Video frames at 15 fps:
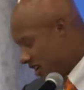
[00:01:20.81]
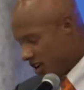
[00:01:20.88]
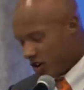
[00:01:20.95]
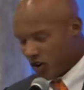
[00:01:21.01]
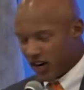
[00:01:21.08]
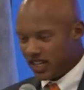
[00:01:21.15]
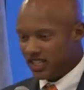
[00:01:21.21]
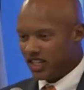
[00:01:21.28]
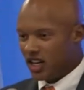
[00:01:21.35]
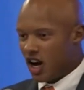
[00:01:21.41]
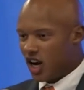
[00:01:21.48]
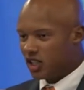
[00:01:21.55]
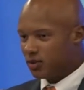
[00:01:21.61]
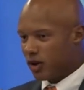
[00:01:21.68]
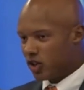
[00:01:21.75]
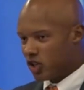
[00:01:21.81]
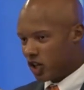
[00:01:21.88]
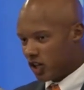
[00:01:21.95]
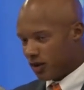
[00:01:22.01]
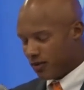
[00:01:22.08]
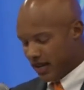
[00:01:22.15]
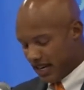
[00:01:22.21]
crazy dodgeball
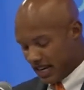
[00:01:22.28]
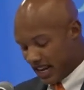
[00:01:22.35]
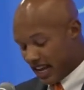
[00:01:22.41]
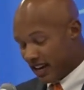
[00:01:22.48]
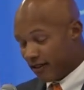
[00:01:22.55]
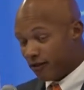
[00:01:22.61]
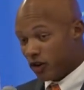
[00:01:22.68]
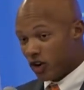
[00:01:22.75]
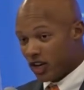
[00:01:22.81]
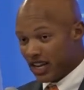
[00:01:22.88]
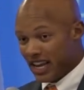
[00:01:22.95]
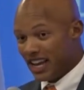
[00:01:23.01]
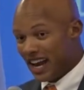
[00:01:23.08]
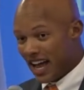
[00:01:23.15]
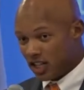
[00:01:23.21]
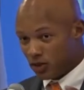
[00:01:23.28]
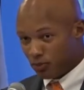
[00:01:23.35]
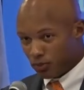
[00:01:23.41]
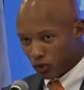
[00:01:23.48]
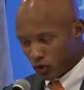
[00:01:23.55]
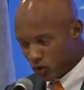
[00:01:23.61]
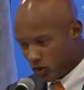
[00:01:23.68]
tournament, and if your kid has
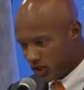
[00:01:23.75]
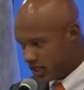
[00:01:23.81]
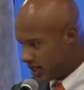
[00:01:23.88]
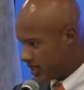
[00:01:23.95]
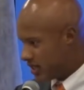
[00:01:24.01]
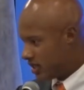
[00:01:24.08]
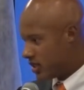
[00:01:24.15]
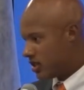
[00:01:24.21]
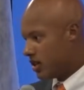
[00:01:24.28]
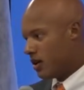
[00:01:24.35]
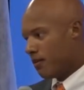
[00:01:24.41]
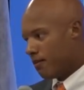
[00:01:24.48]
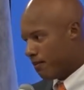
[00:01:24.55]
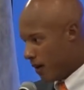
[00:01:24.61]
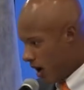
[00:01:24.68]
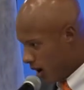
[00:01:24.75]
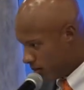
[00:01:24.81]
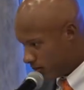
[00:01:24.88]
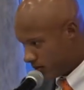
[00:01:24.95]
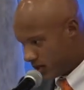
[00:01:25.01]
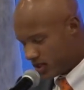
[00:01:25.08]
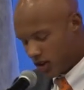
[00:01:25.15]
bruises,
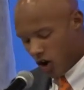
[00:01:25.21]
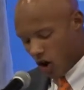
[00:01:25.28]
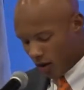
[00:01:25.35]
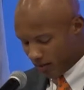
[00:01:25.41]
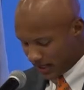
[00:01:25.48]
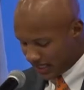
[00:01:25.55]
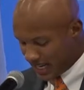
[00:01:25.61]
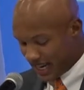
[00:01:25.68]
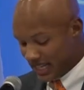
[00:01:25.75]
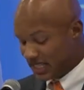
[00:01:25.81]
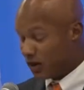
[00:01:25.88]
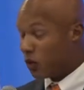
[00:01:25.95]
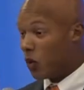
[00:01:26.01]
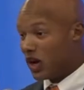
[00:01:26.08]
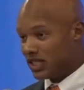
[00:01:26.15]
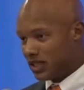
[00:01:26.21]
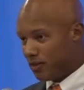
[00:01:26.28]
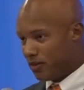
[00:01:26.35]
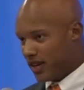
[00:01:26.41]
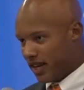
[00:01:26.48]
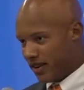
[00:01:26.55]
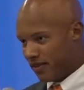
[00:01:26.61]
bumps, all I'm gonna say is it wasn't
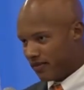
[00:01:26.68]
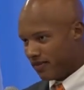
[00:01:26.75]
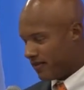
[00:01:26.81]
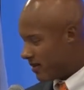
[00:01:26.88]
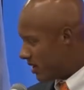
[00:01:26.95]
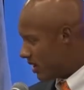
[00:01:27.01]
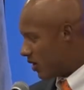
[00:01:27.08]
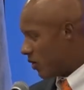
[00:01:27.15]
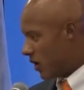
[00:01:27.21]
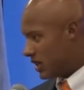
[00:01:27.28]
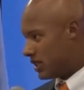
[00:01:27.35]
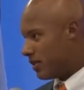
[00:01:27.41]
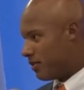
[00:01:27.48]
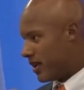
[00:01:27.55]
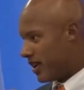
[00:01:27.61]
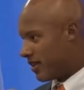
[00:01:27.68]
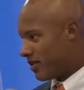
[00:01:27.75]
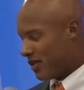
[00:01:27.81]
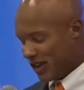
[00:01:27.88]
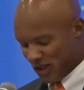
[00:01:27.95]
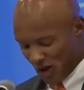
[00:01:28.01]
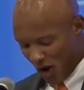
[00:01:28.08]
me. It wasn't me,
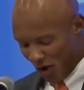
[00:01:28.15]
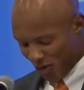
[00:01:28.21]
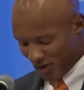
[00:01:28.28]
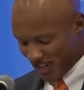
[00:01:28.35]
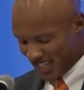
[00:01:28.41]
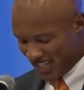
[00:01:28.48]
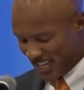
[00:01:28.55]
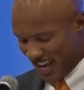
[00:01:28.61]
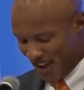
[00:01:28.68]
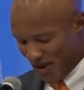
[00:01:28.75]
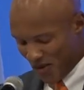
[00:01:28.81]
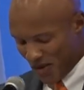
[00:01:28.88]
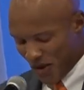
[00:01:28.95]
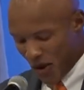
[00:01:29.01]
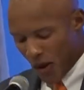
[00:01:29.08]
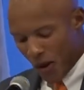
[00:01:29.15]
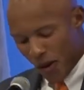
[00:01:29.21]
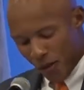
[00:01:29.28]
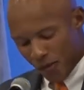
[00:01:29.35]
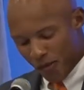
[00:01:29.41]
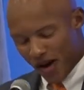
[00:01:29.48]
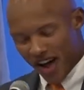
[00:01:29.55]
that's all I'm gonna say.
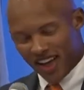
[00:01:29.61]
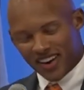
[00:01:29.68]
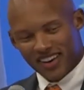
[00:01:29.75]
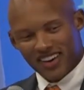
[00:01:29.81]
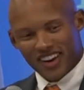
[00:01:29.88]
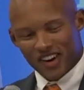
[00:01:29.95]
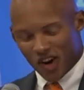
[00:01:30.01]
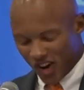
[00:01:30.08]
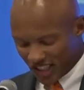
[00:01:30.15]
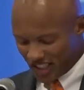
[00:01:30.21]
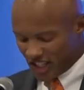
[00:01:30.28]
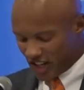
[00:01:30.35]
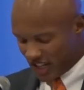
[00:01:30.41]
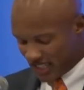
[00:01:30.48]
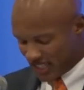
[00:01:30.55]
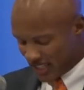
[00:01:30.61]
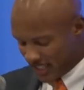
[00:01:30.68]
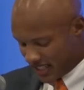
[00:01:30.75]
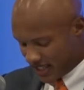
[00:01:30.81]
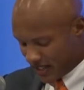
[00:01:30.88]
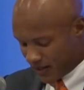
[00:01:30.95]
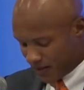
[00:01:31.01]
But in all
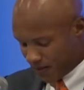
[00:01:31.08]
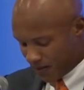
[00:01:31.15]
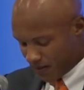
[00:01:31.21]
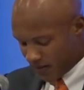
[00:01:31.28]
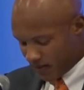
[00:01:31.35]
seriousness,